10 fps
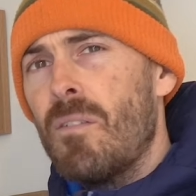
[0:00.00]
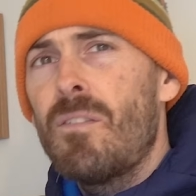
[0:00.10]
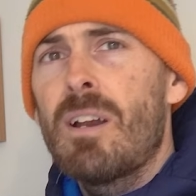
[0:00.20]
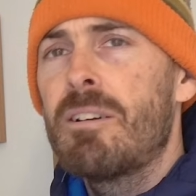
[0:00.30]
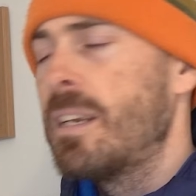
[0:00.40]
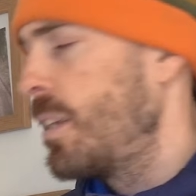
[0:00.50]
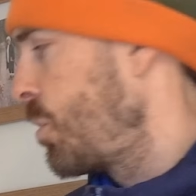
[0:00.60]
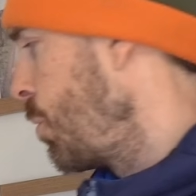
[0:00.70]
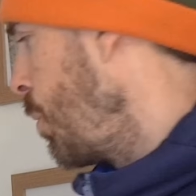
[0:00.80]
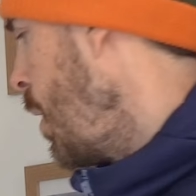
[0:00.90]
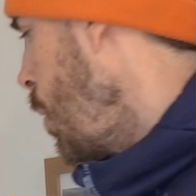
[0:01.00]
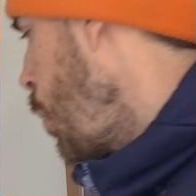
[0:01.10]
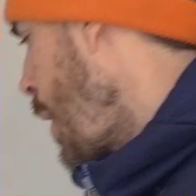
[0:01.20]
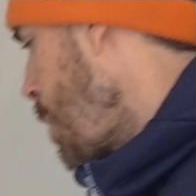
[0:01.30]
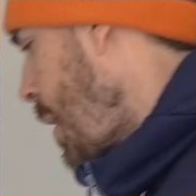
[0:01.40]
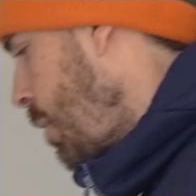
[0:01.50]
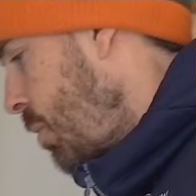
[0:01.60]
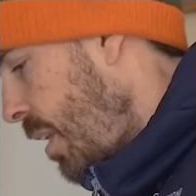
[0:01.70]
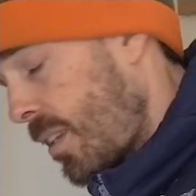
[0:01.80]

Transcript: very little weight penalty.